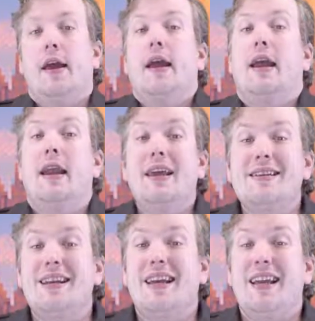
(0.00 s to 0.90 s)
It
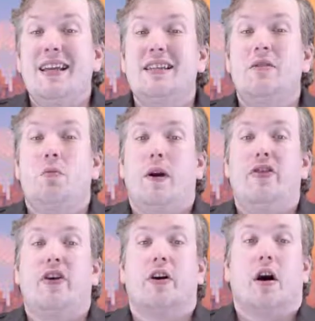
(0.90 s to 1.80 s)
isn't easy with
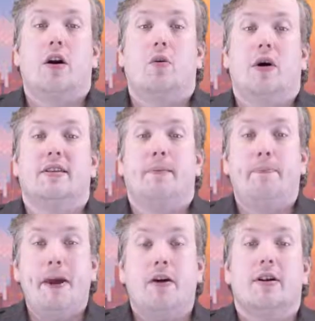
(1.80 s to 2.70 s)
the gargoyles'
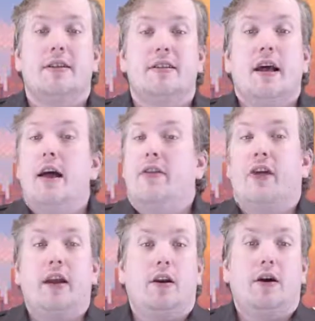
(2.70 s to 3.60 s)
appearance.
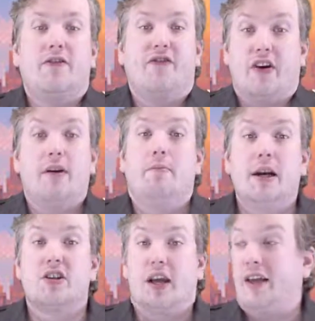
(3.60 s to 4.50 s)
They look very
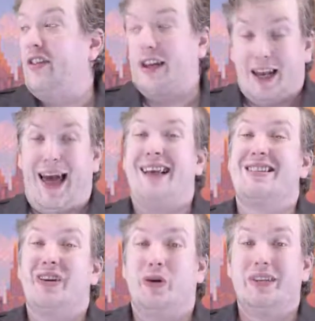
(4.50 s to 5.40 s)
much like the
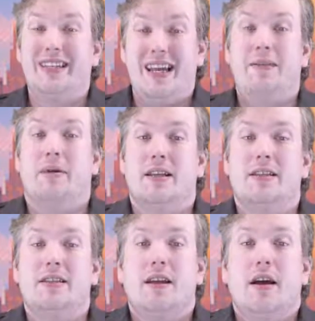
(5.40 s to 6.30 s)
classical
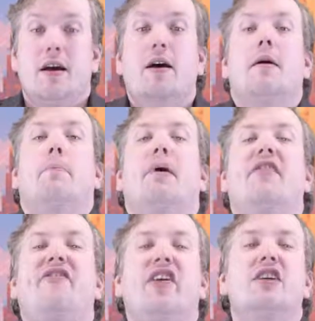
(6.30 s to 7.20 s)
demons. But
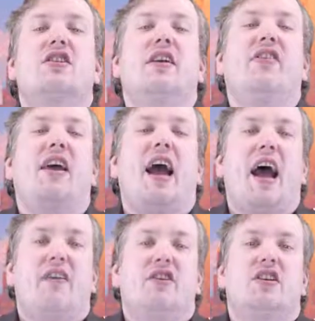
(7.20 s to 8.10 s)
eventually the
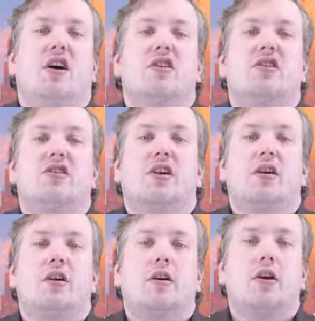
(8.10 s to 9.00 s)
Avatar
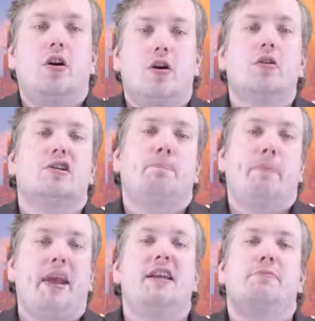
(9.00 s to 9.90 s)
secures
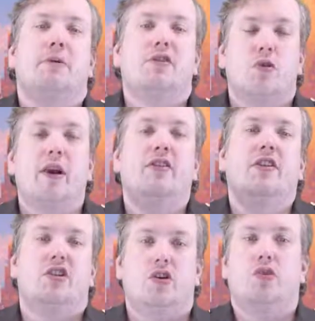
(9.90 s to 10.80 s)
peace between the
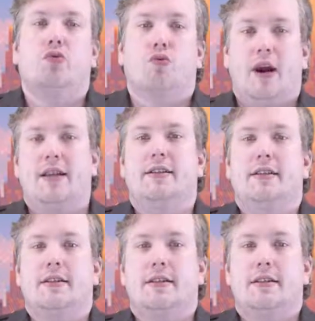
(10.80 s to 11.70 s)
two
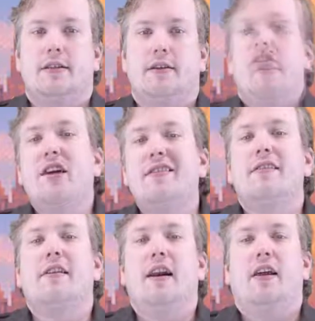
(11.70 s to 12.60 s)
races. This
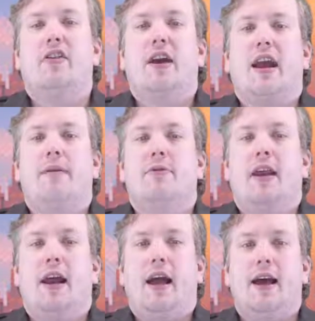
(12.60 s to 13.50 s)
is another game
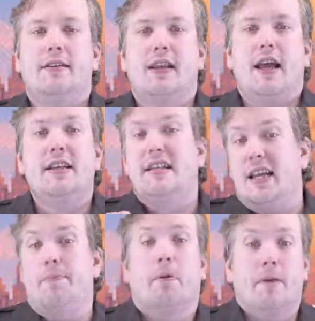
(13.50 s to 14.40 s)
that has a
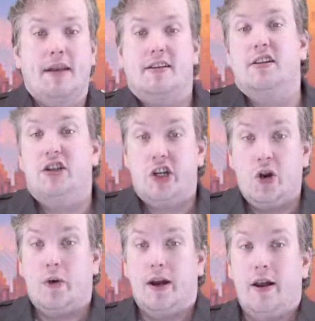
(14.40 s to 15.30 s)
deeper message
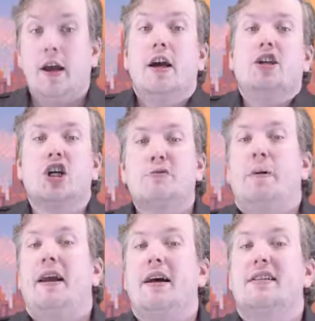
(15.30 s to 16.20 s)
to it. Just
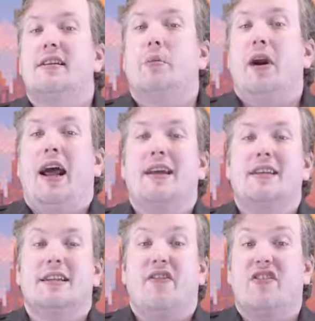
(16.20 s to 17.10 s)
because someone has
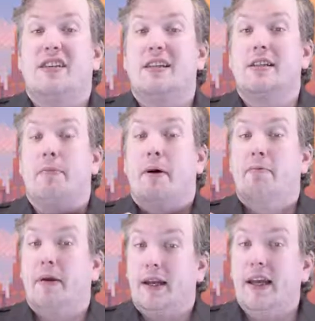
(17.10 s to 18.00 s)
a different system of
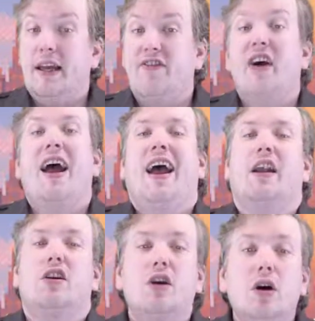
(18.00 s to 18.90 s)
belief
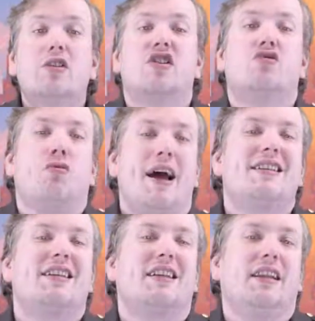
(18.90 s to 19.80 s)
and looks
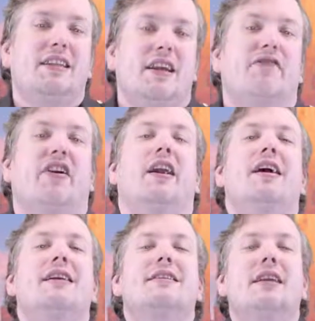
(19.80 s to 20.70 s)
drastically different
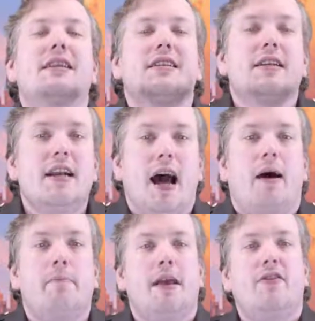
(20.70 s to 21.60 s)
does
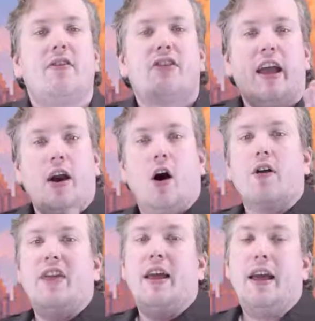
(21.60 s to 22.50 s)
not mean that they are
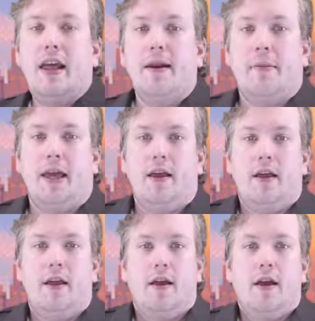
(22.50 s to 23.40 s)
the enemy.
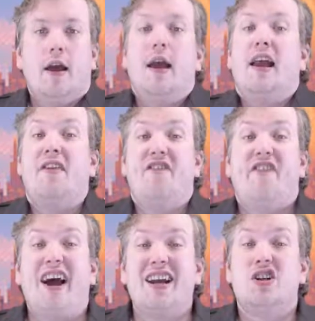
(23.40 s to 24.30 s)
In
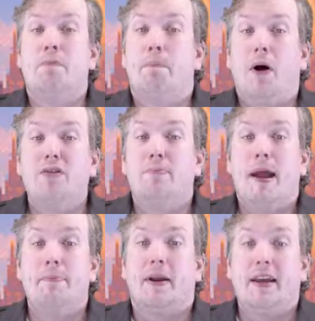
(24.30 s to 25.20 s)
fact, you both
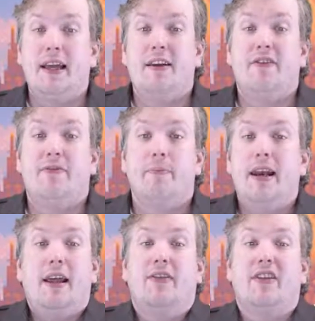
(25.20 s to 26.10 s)
may believe
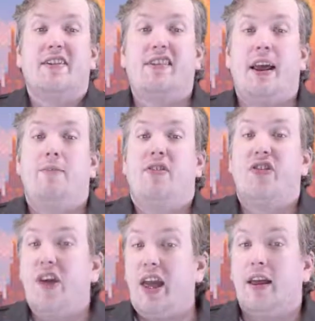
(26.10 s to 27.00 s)
many of the same
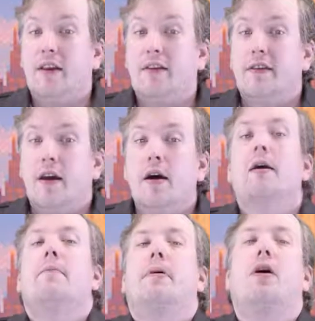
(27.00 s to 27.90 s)
things,
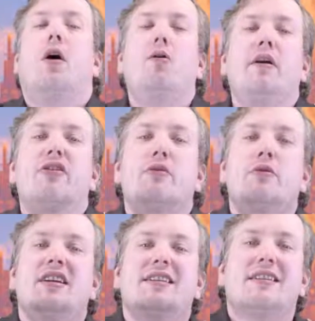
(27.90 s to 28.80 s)
but only through
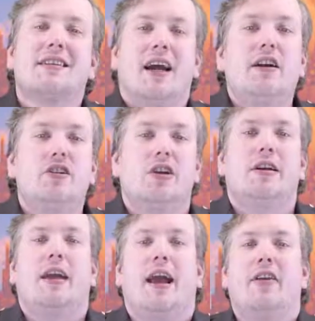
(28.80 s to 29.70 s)

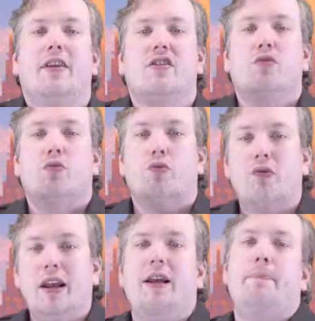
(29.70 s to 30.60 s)
discussion can this
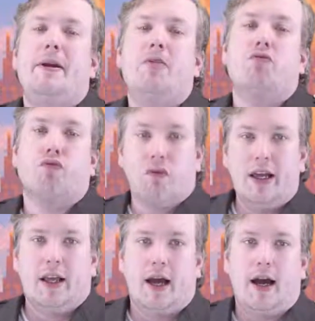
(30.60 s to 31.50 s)
really be
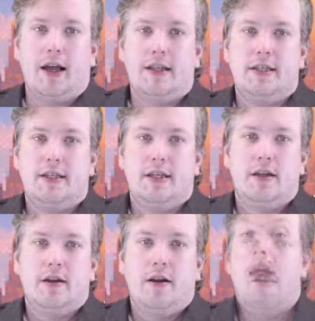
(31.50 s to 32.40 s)
realized.
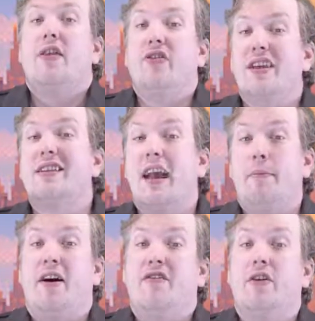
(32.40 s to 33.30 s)
This
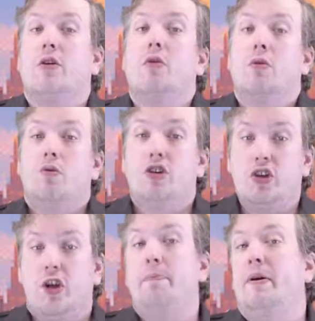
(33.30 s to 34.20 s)
game, I feel,
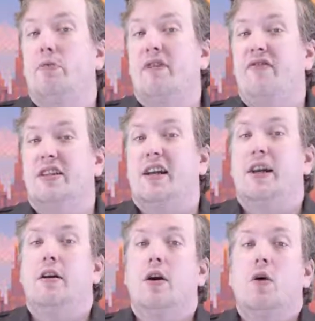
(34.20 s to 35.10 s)
should be
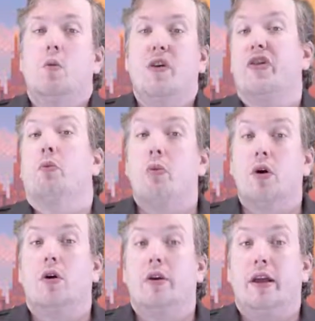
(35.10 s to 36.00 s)
revisited with the
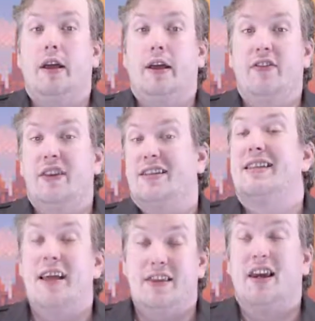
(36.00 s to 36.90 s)
world in the
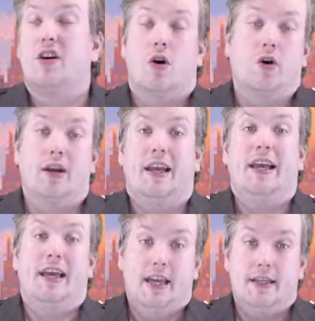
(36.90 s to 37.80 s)
state that it currently
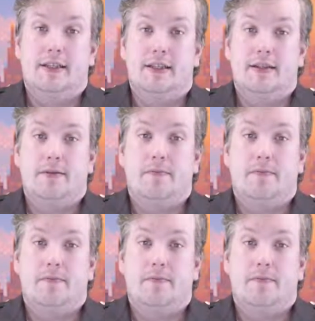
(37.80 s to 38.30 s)
is.